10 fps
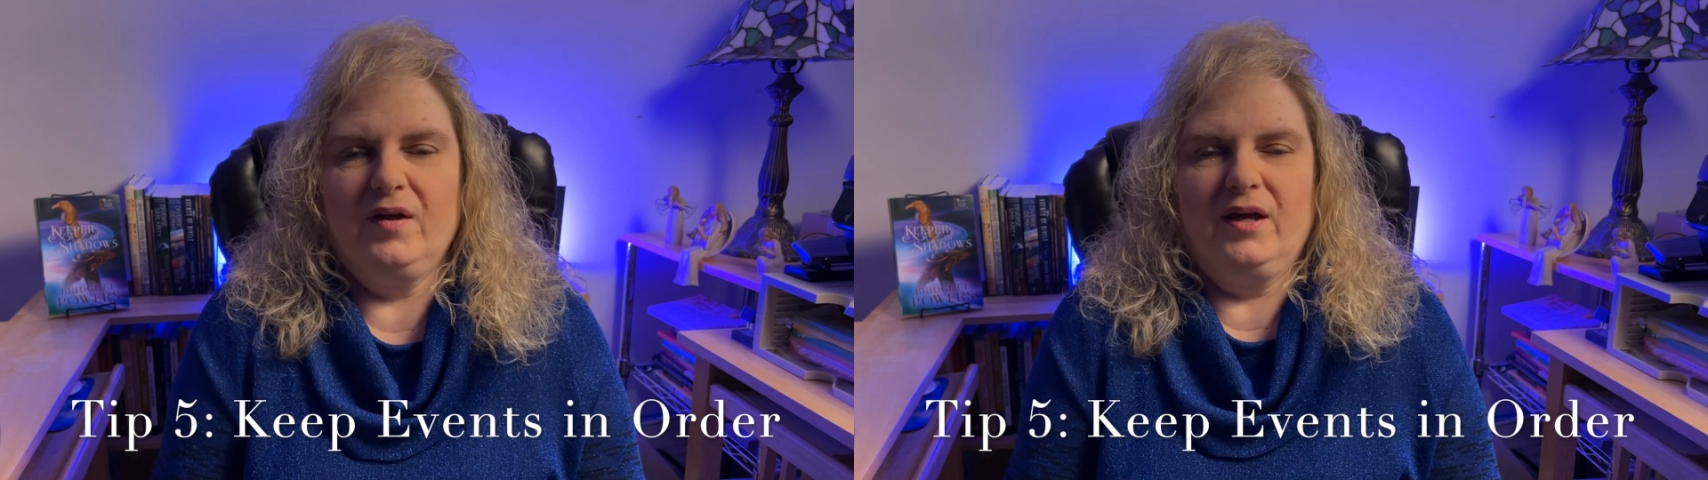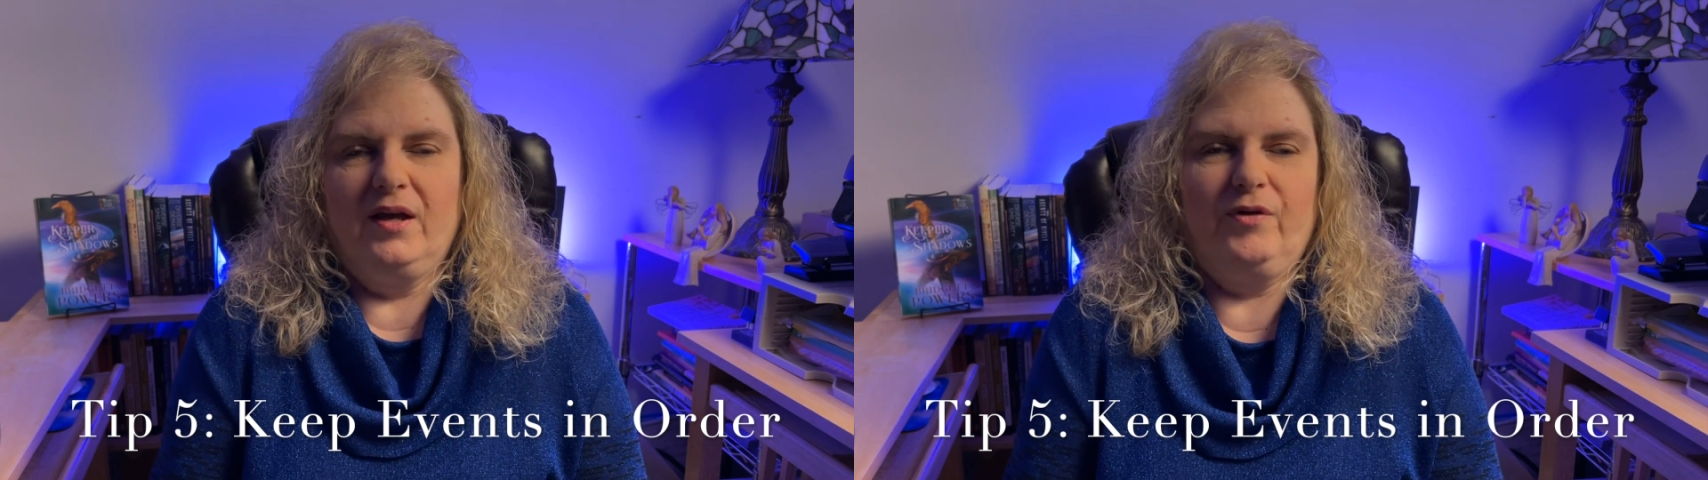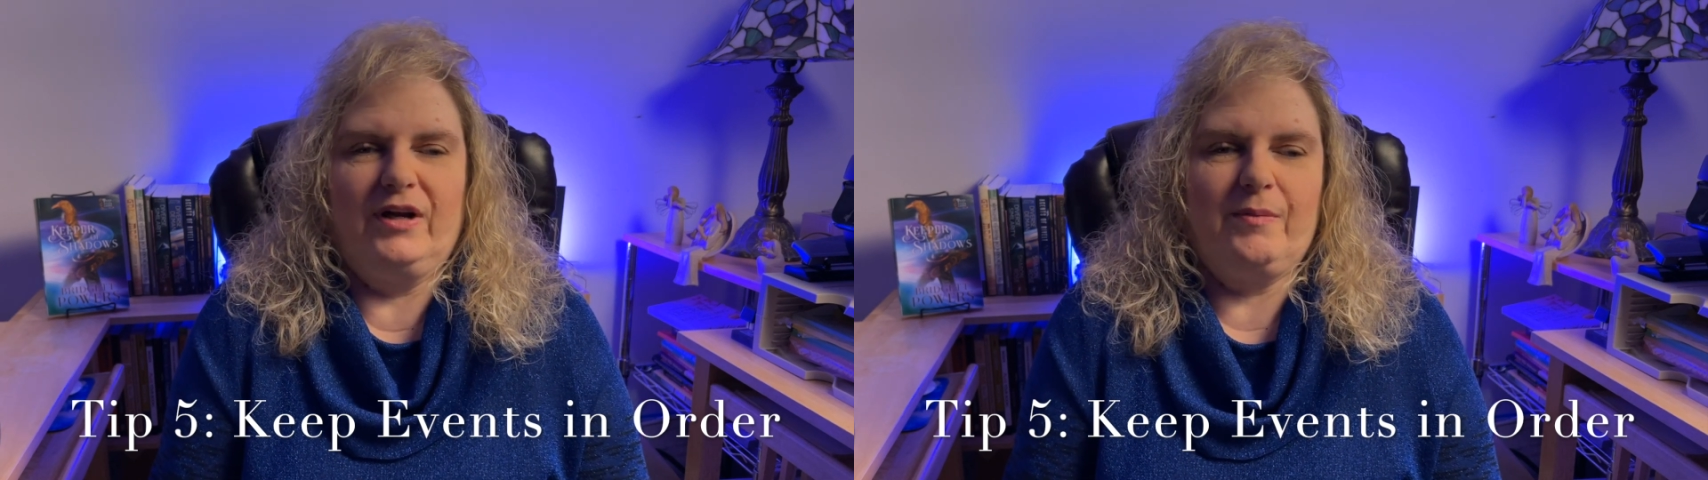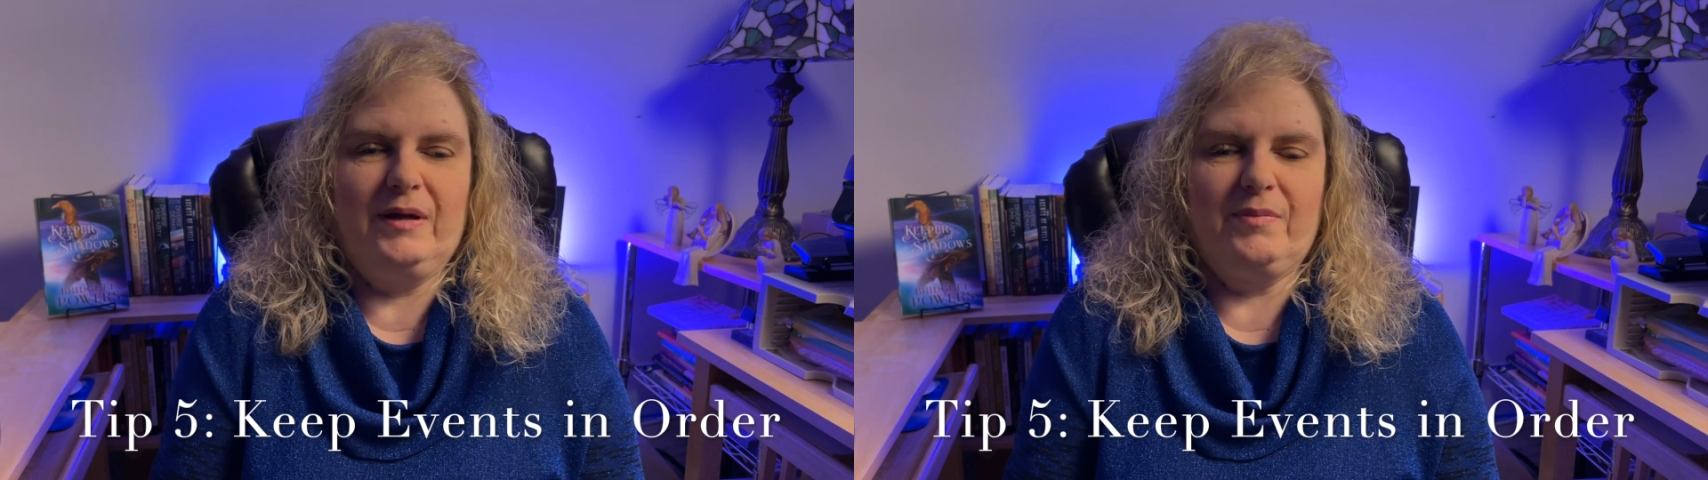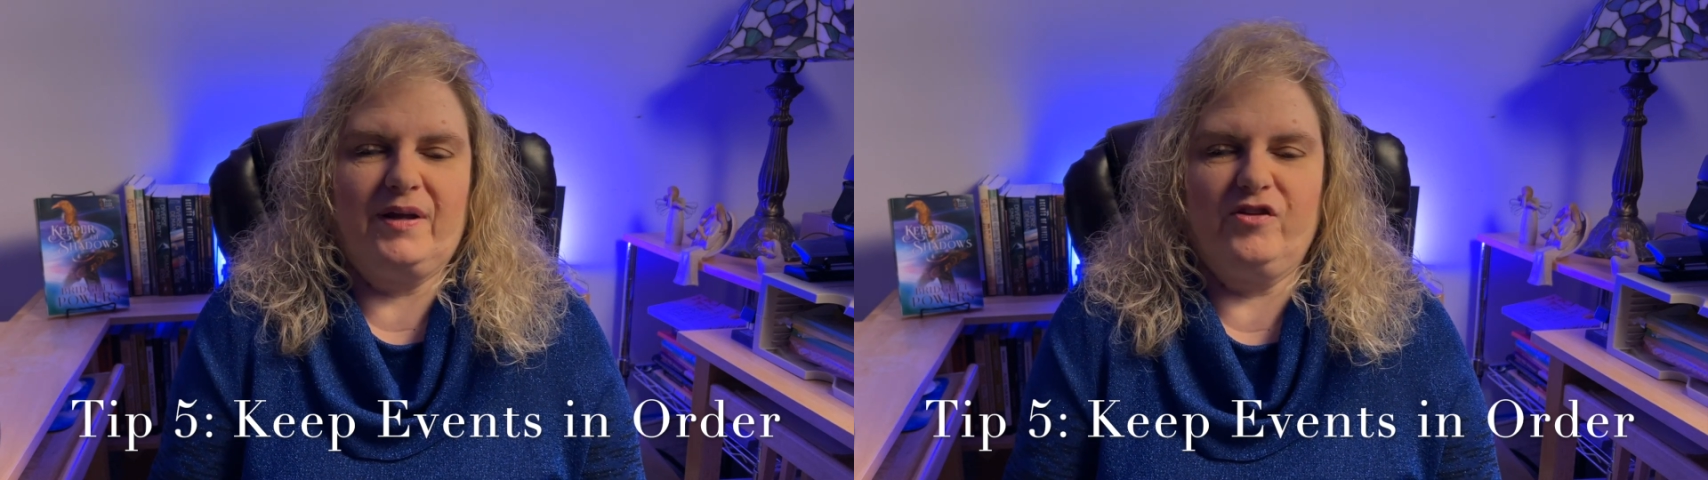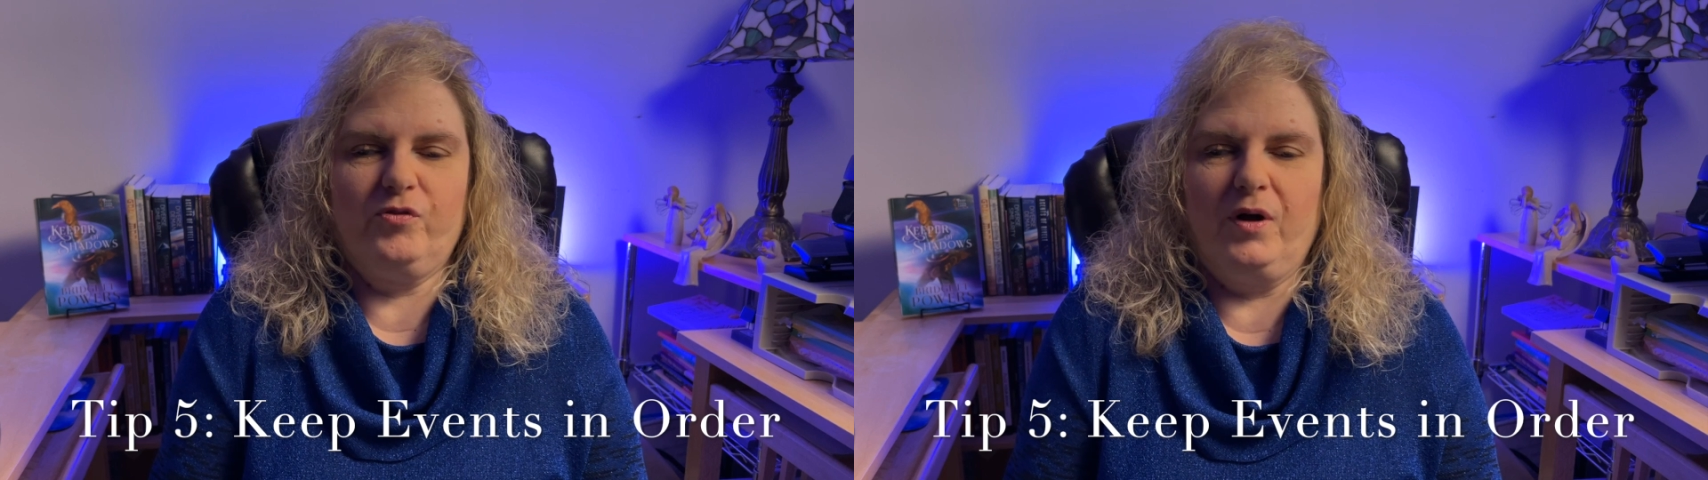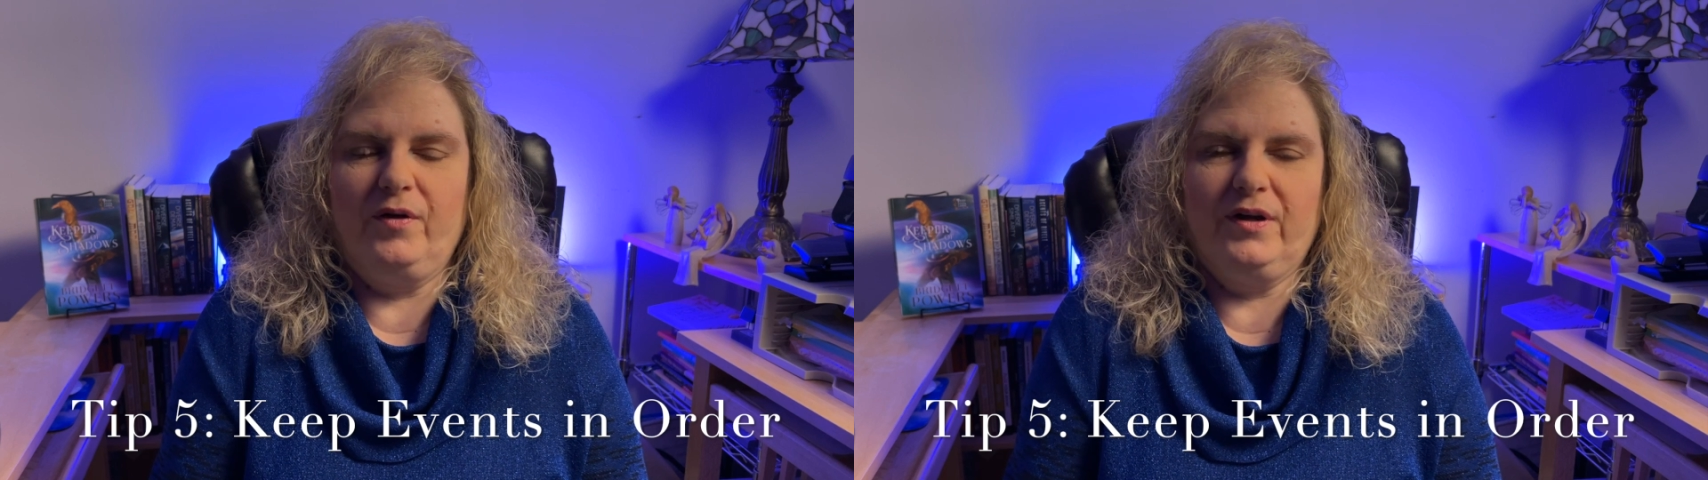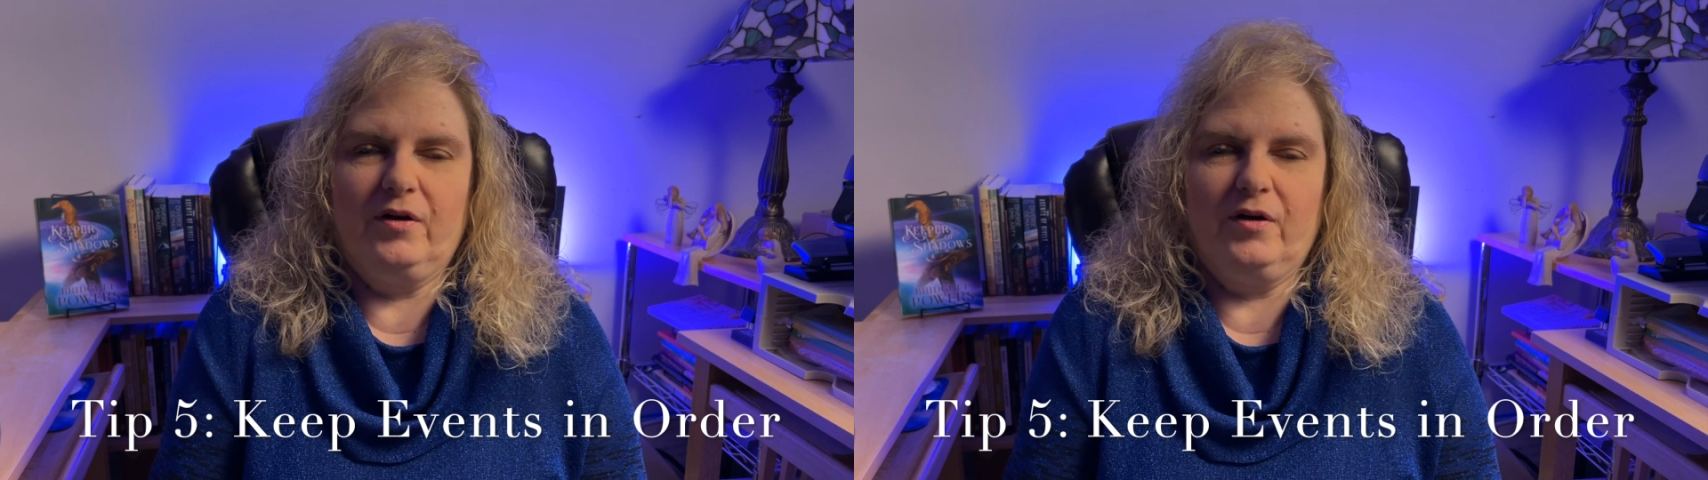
What I mean by this, well,